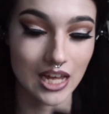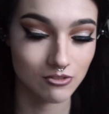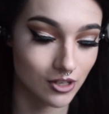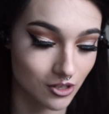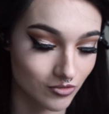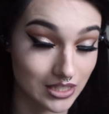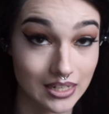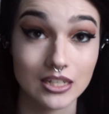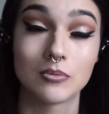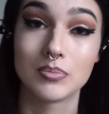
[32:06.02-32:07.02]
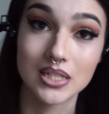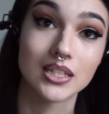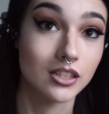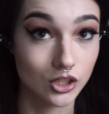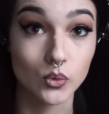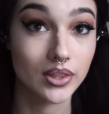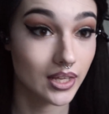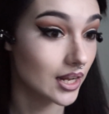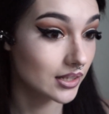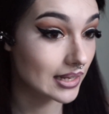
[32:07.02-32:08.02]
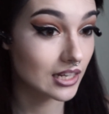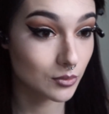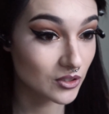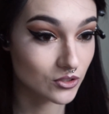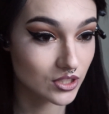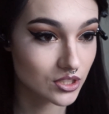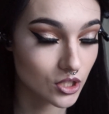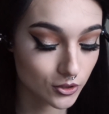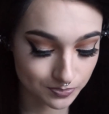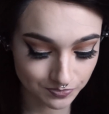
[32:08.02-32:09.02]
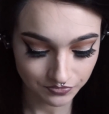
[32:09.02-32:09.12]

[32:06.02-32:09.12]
half off and ended up being the one that I liked the most, so